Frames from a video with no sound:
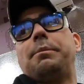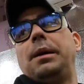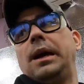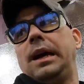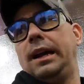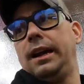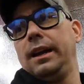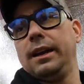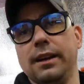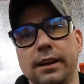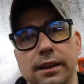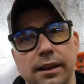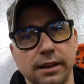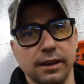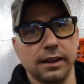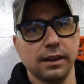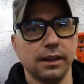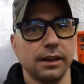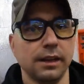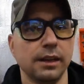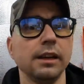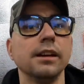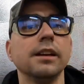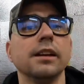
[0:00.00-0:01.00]
paying
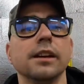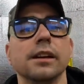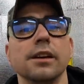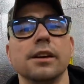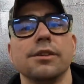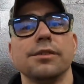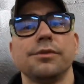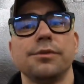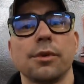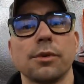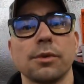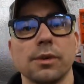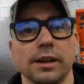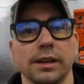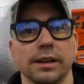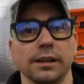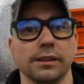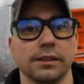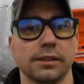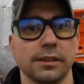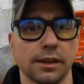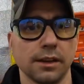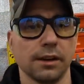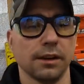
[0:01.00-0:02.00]
for
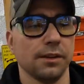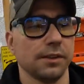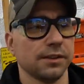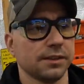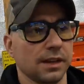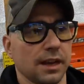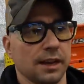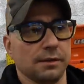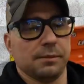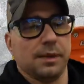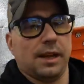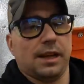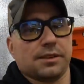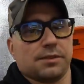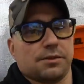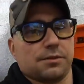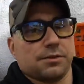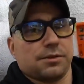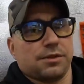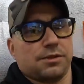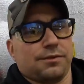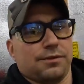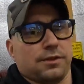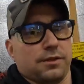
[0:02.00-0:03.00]
it to go to the
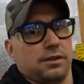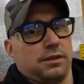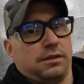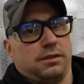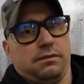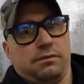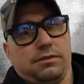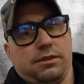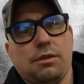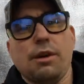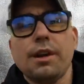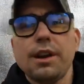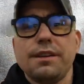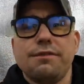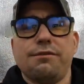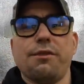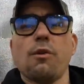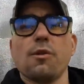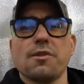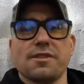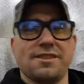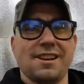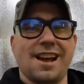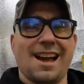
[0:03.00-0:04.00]
sandblasters. For
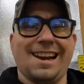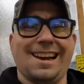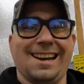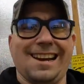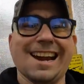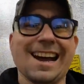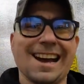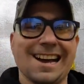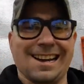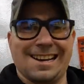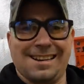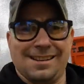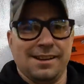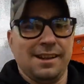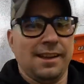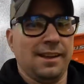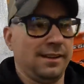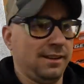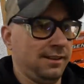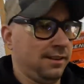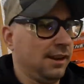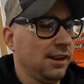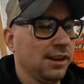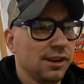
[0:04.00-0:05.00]
$24.99,
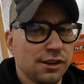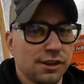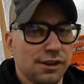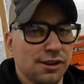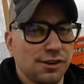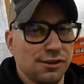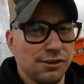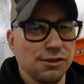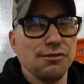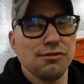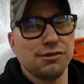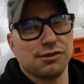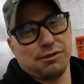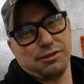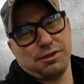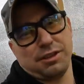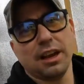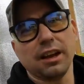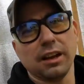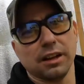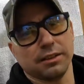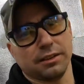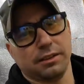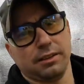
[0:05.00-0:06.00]
you
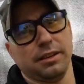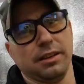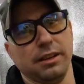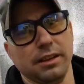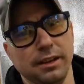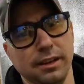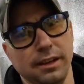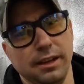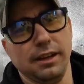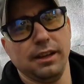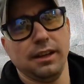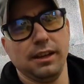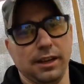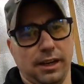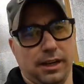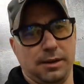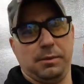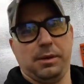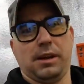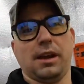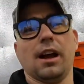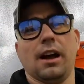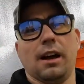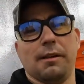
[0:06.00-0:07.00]
yourself can
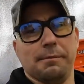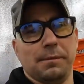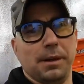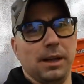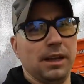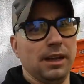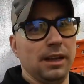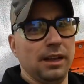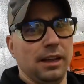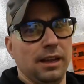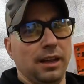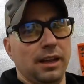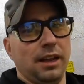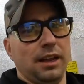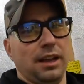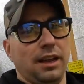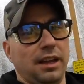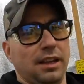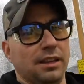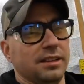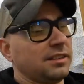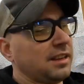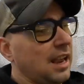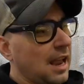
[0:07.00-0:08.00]
become
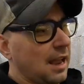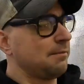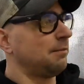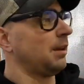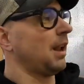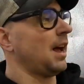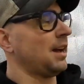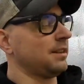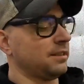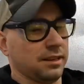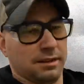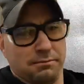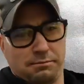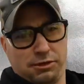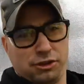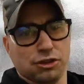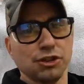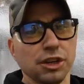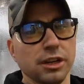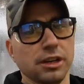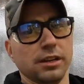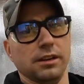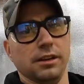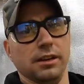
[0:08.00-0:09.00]
a sandblasting
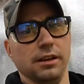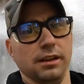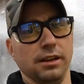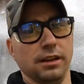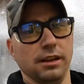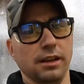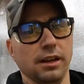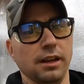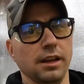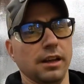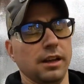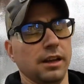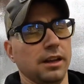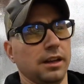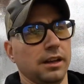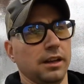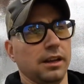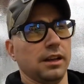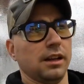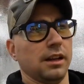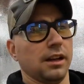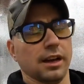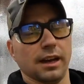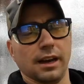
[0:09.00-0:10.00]
machine.
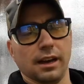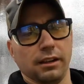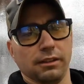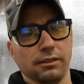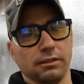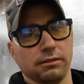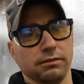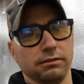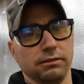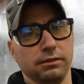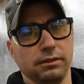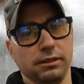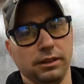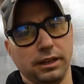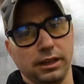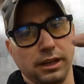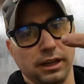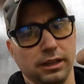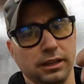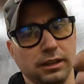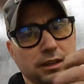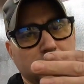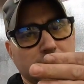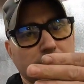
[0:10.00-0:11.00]
I got a little
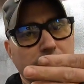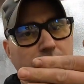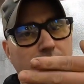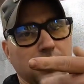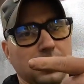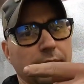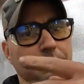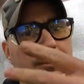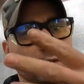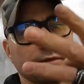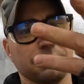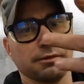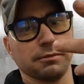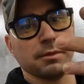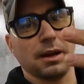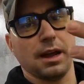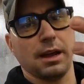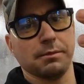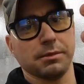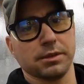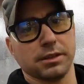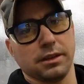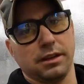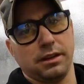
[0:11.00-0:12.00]
gun thing coming from
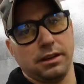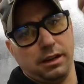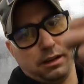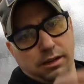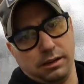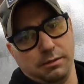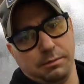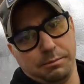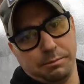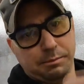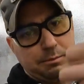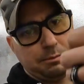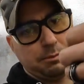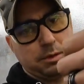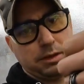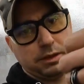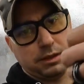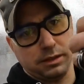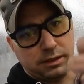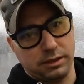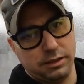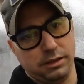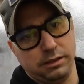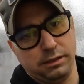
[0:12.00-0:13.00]
Amazon, and you put
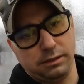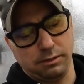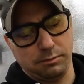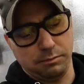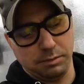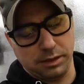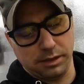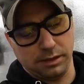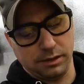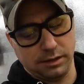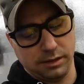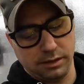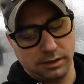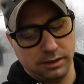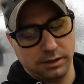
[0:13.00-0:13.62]
the tube in